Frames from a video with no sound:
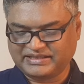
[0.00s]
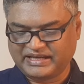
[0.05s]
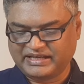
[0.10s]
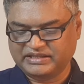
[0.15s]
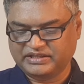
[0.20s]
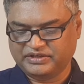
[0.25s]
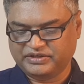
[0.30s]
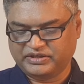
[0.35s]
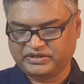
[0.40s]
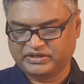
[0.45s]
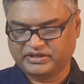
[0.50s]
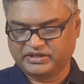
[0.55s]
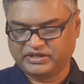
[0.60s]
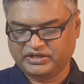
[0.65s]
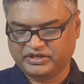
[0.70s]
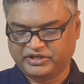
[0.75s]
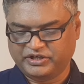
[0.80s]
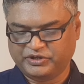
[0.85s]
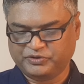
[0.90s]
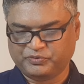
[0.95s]
and
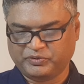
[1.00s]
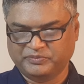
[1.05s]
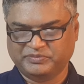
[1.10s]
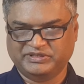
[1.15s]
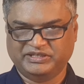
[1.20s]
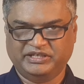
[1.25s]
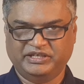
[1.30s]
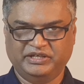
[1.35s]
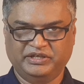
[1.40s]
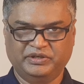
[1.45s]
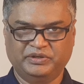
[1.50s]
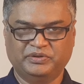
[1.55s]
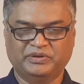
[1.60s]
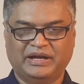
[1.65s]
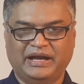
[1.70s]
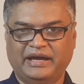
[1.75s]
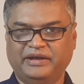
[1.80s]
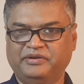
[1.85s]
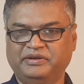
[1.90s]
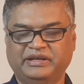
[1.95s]
earthworms. Ew,
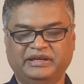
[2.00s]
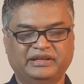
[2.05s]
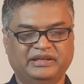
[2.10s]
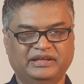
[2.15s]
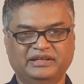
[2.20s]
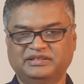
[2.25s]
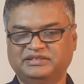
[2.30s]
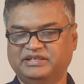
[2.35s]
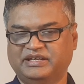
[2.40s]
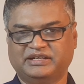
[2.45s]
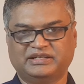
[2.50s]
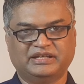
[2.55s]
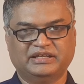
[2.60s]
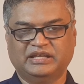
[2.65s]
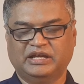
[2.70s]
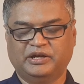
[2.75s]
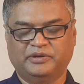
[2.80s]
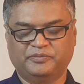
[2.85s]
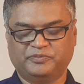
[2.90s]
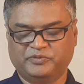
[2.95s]
I don't eat insect and
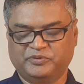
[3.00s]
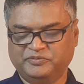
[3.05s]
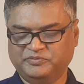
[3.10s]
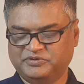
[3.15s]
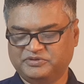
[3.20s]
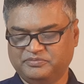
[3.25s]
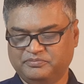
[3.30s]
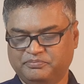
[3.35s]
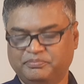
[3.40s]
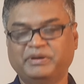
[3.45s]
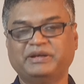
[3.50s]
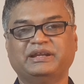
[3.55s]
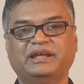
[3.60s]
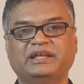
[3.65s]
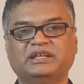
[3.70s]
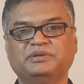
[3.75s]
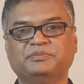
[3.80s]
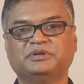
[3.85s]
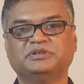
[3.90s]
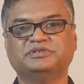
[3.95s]
earthworms, but
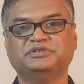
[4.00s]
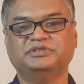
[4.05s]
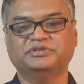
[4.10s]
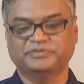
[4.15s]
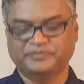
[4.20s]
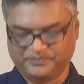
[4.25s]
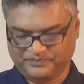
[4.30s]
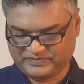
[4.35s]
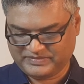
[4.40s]
animals do.